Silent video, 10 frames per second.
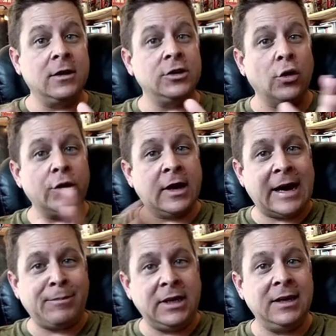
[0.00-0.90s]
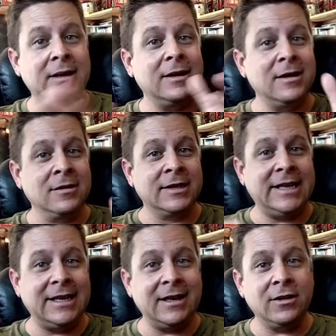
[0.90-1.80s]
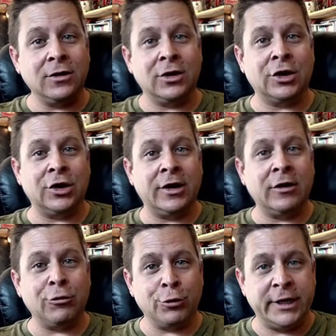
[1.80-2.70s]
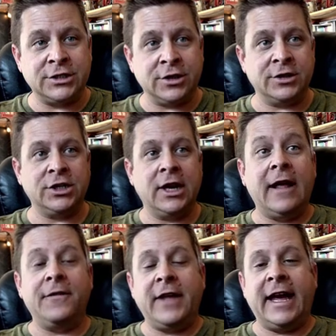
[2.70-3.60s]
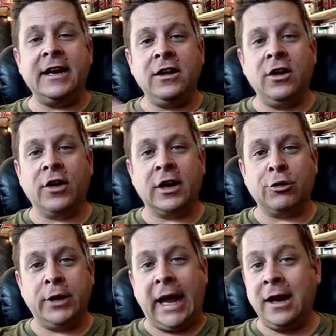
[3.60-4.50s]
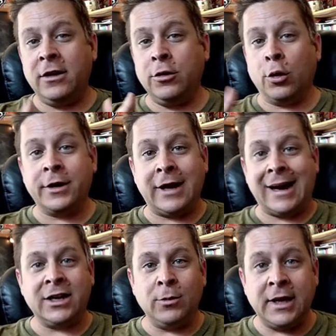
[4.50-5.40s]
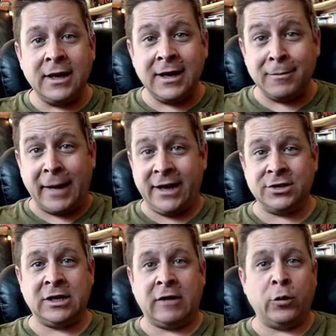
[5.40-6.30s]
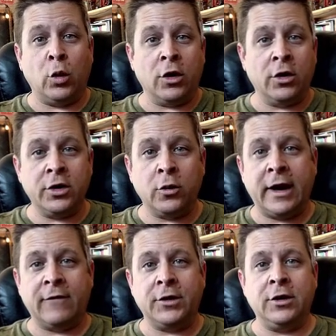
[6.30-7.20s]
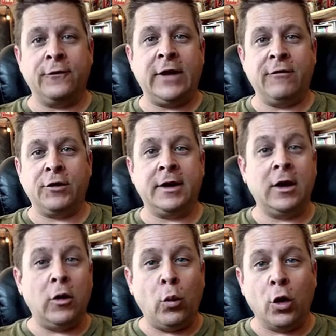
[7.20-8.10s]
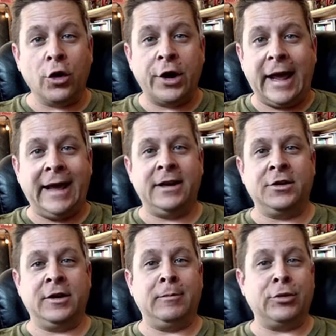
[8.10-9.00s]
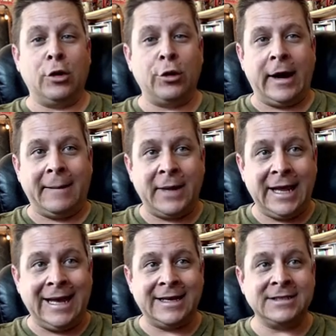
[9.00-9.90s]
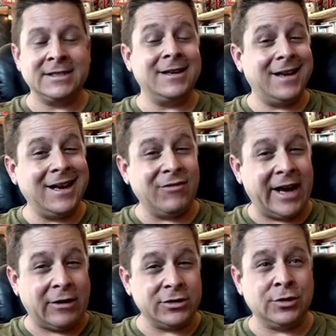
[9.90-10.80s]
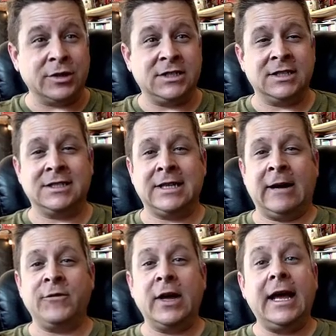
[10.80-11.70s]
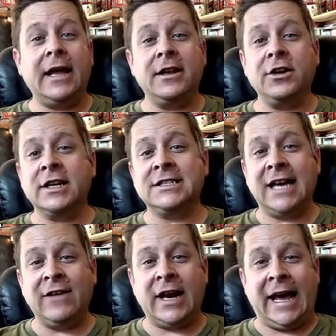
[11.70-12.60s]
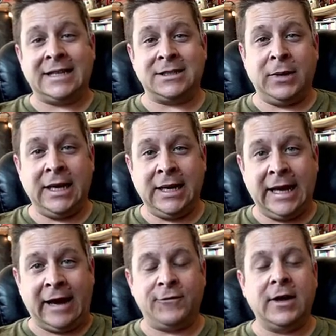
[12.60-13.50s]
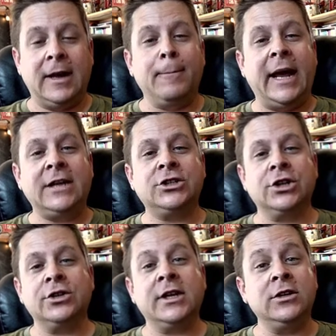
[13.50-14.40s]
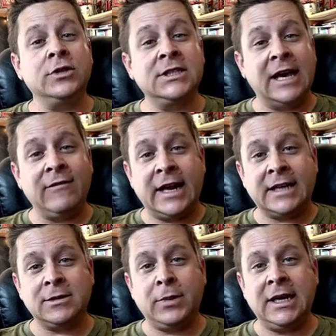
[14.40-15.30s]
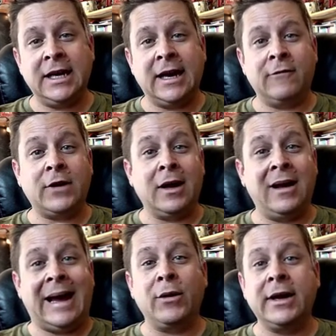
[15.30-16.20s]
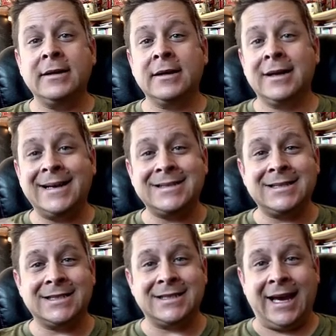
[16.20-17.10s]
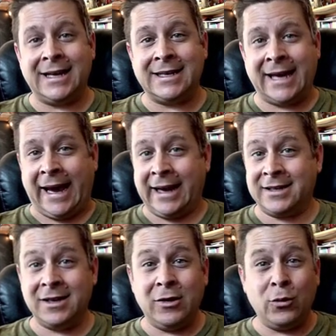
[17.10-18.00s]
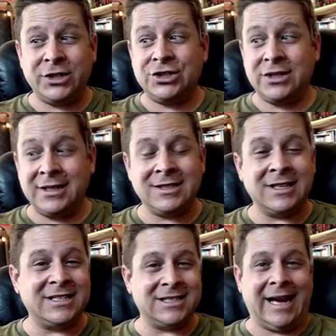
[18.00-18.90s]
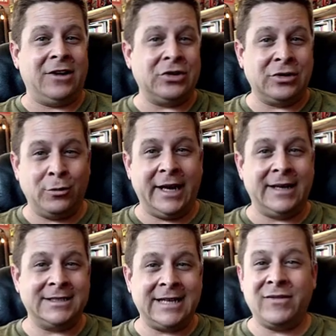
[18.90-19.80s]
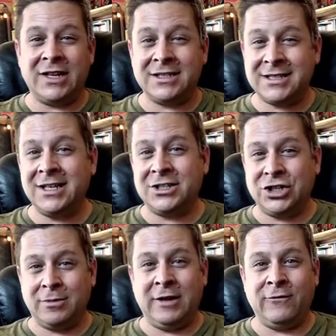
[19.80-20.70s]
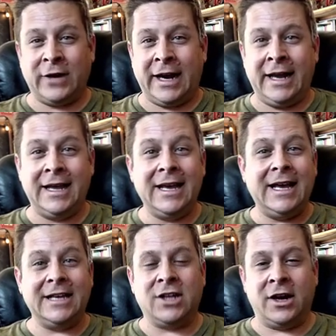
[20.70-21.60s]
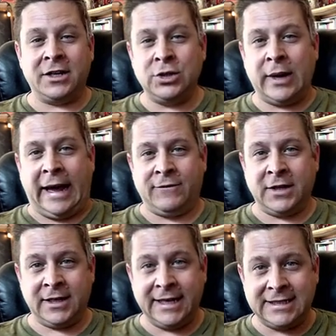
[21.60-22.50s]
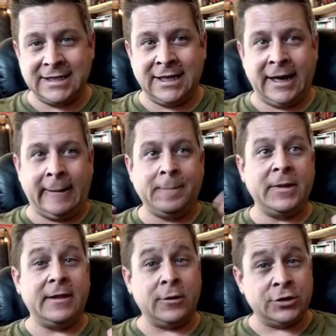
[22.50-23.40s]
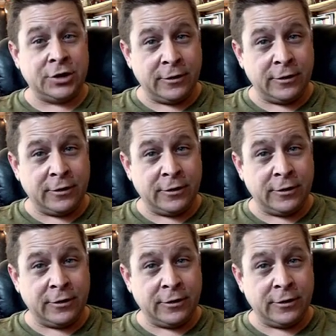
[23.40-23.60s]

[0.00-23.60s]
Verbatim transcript: Don't copy, glean, learn, research. Then you're going to create your document in Microsoft Word or whatever your favorite word editing program is. You can even outsource this stuff. And then you're going to save it as a PDF. Make sure that you save it as a PDF, allowing the links to stay intact, which is the standard way to save it, so you should be fine as long as you have the links in there. Those are your